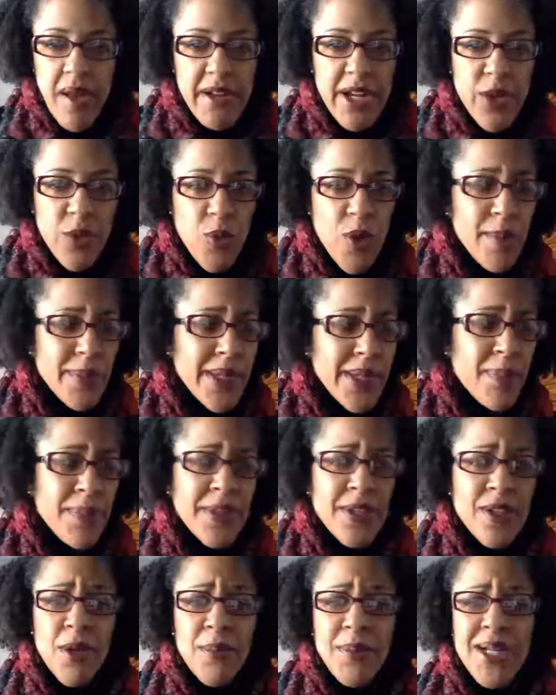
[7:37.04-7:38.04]
gotta warm it
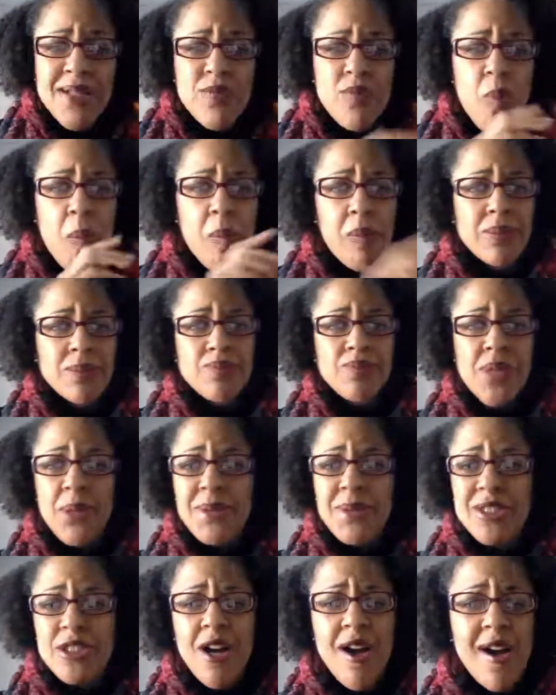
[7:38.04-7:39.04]
up a little bit.
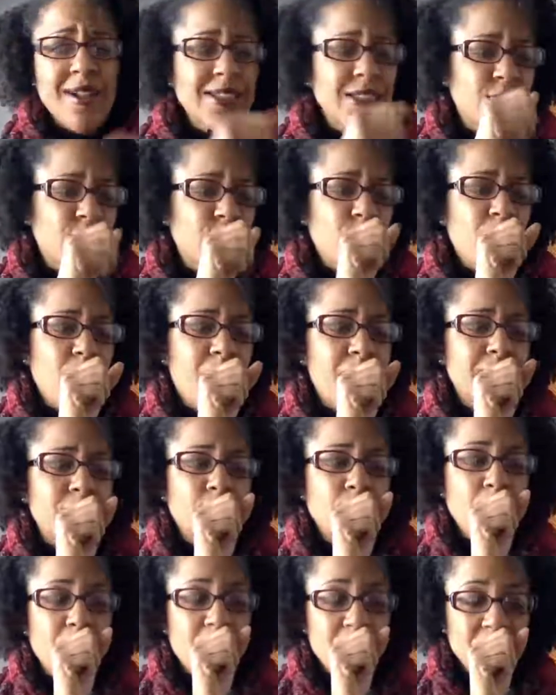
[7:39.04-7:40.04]
I've been talking too much.